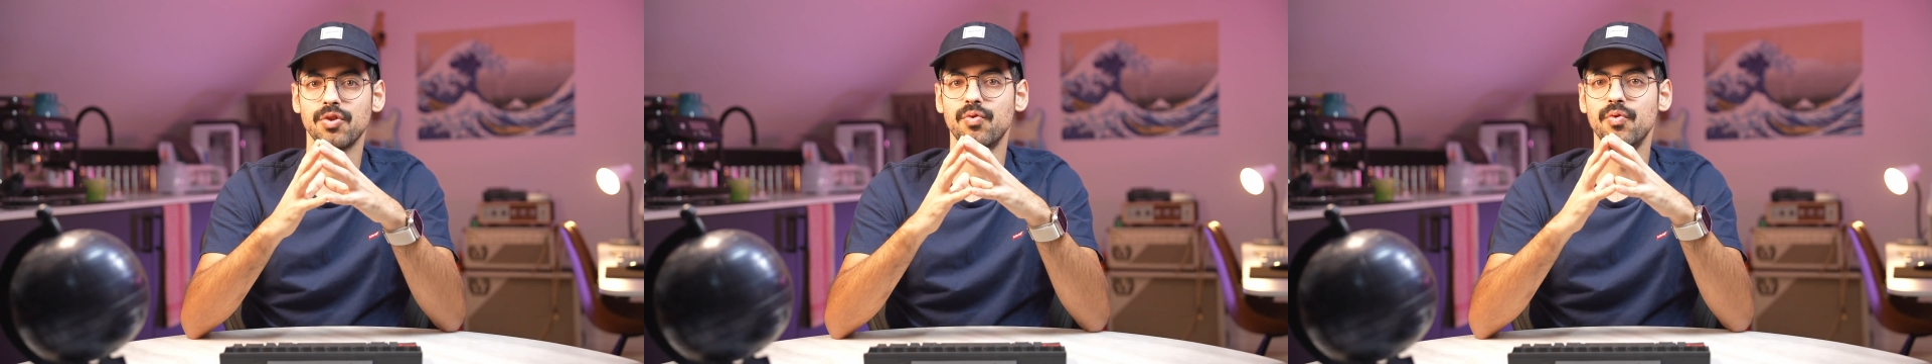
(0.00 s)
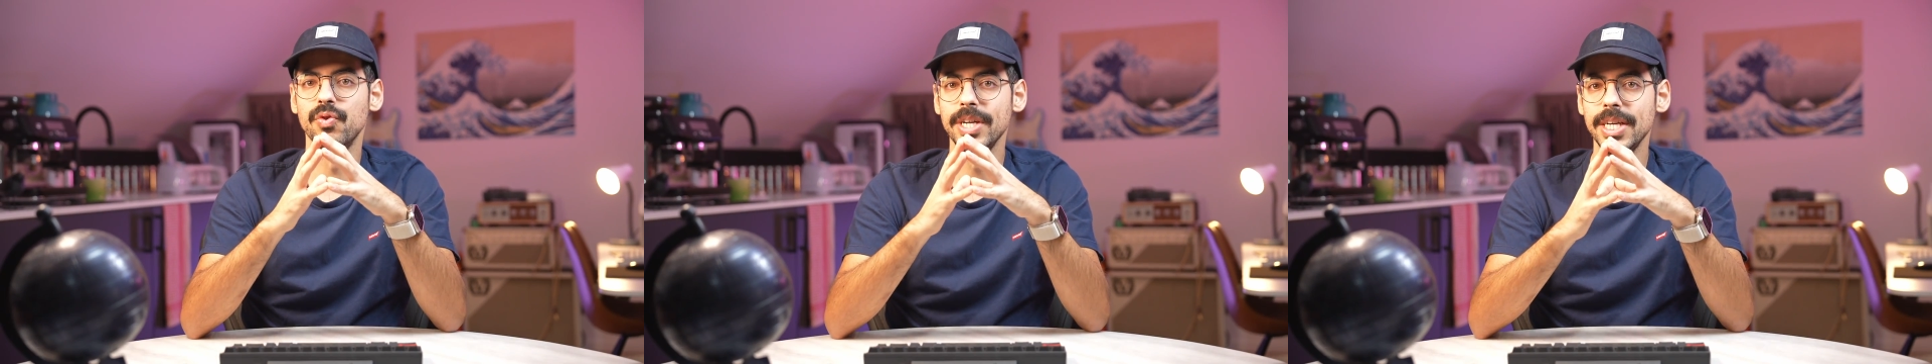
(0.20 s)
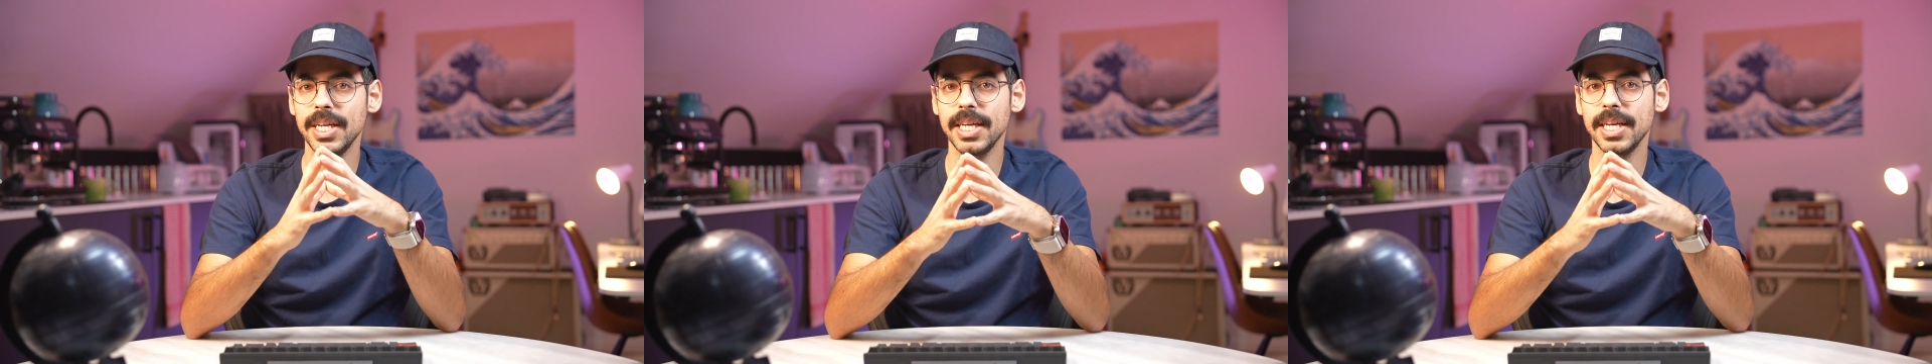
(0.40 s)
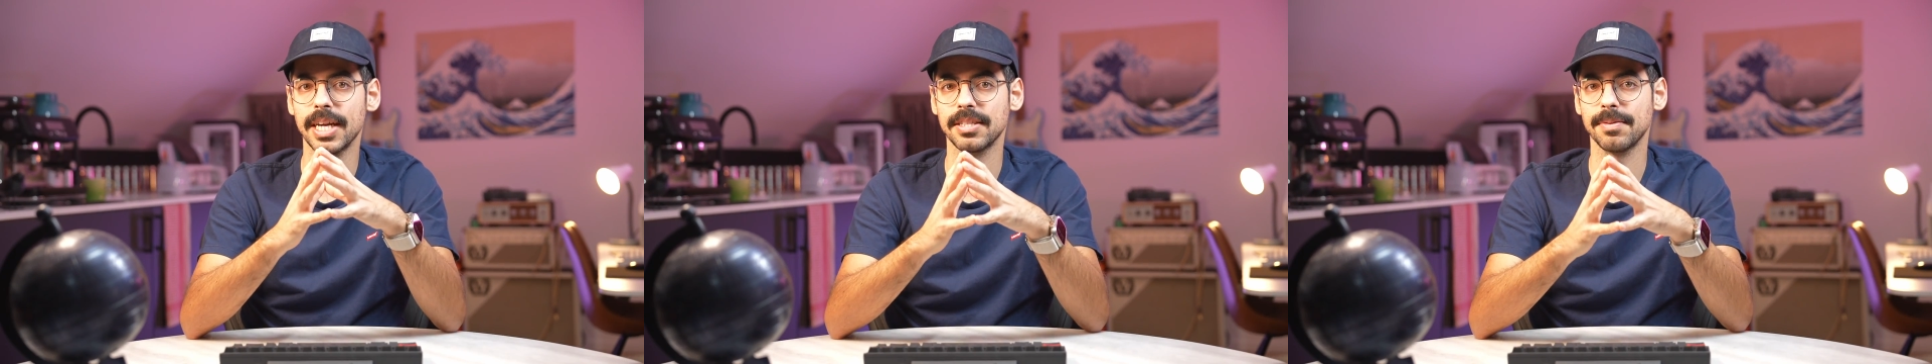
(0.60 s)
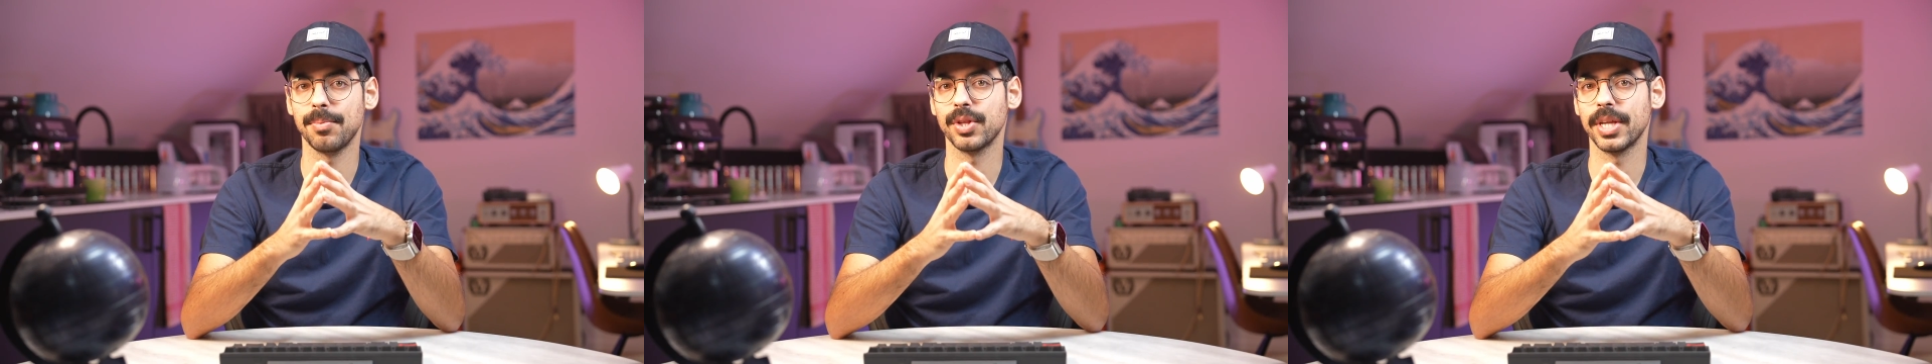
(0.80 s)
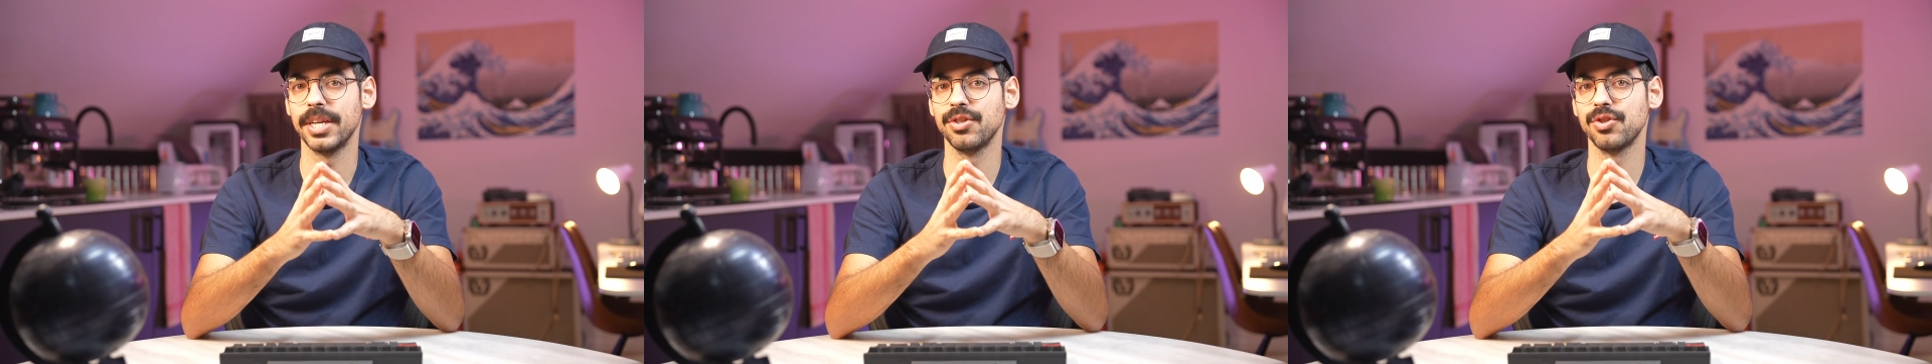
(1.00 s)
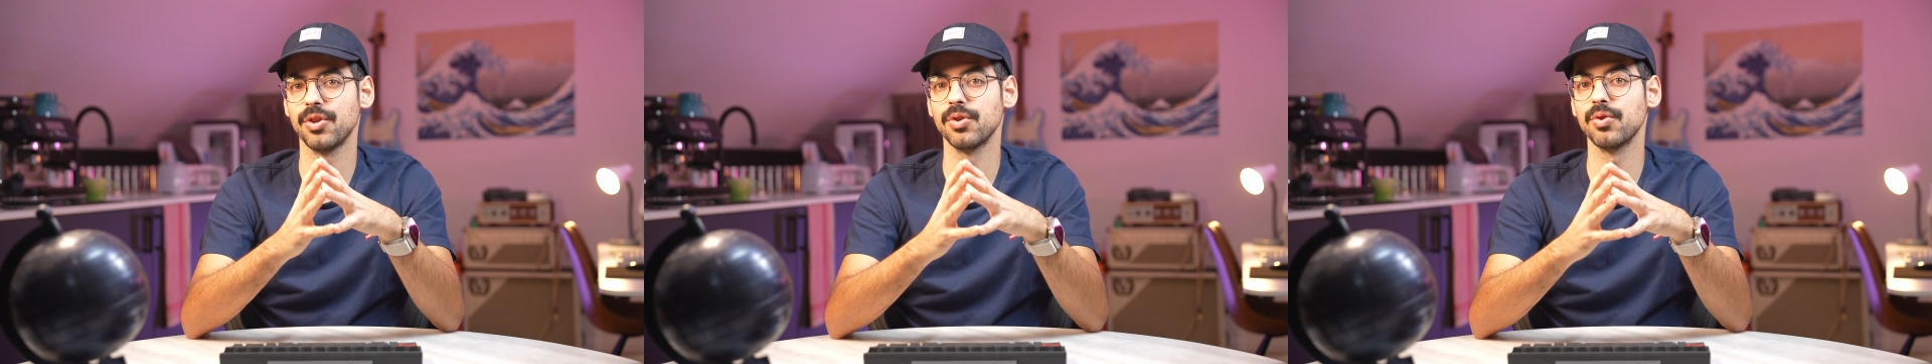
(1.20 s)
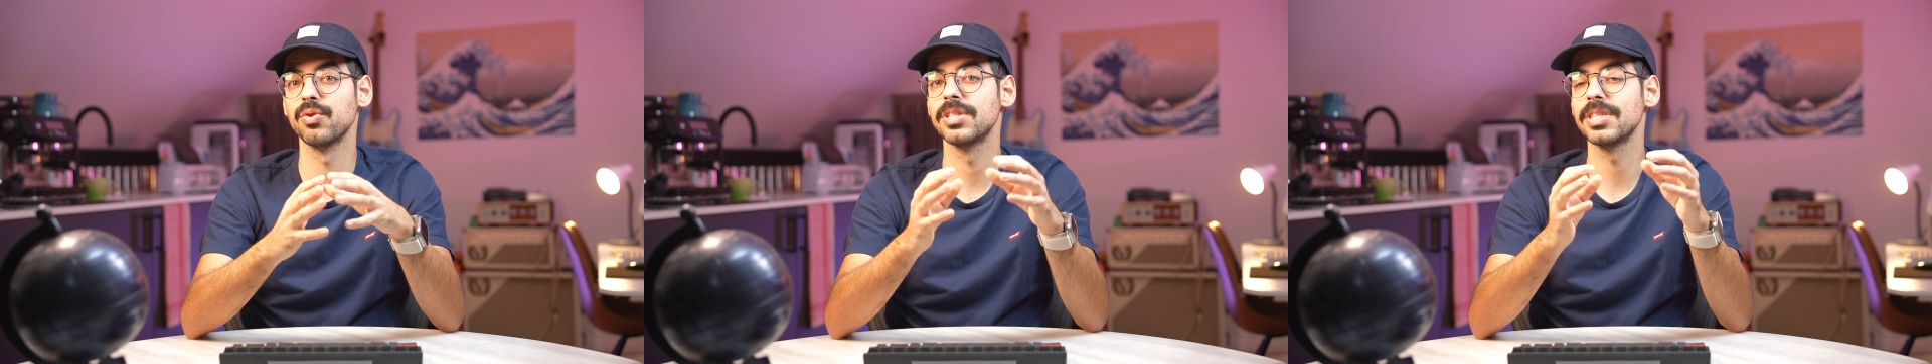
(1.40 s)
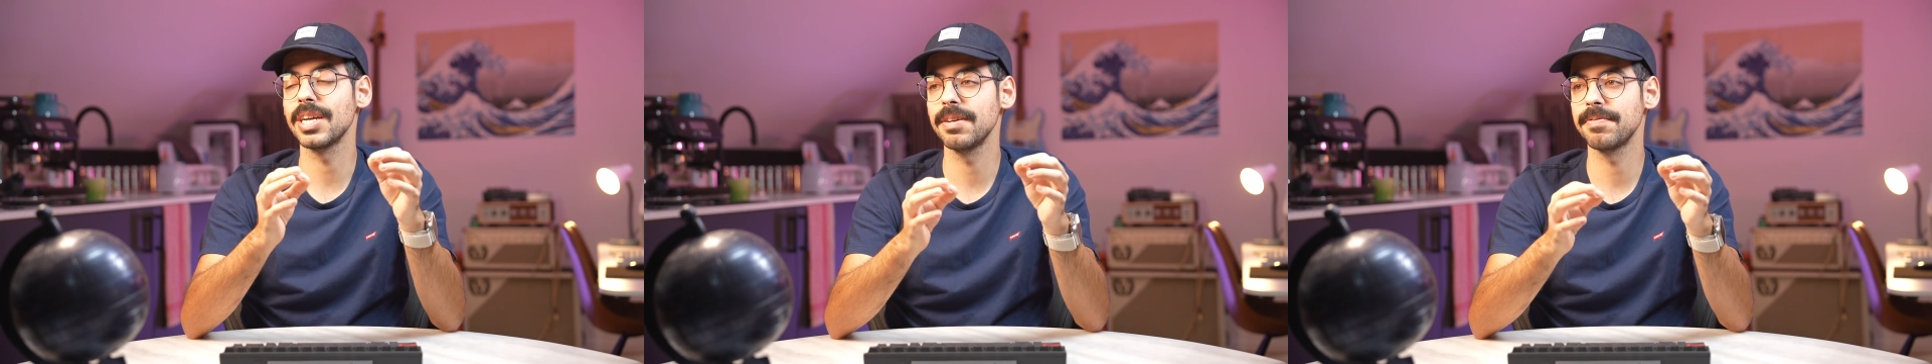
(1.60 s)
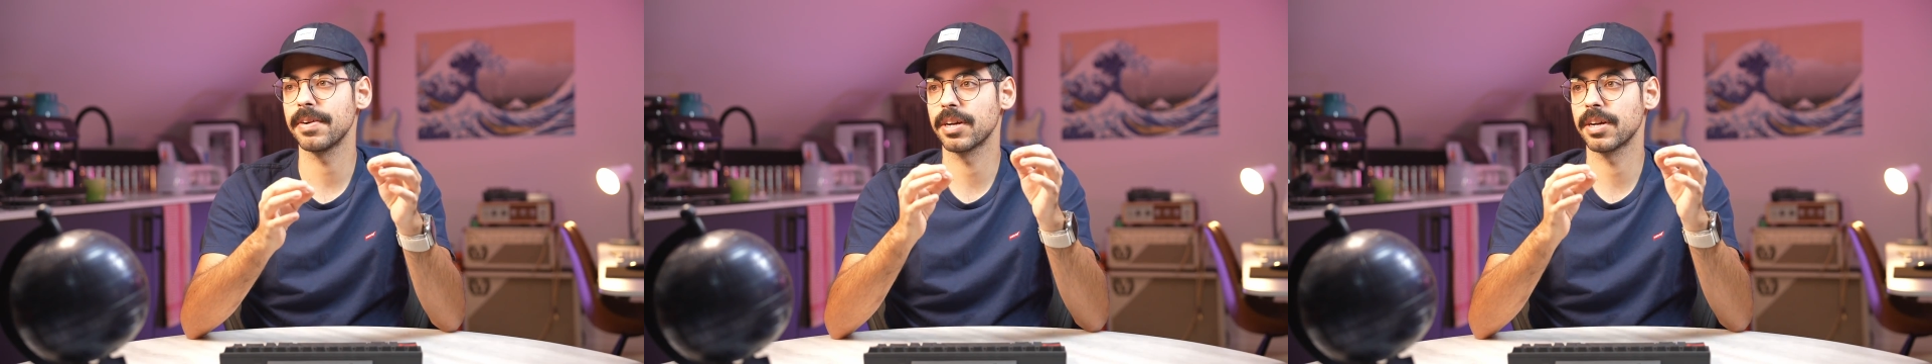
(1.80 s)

really has a potential to save a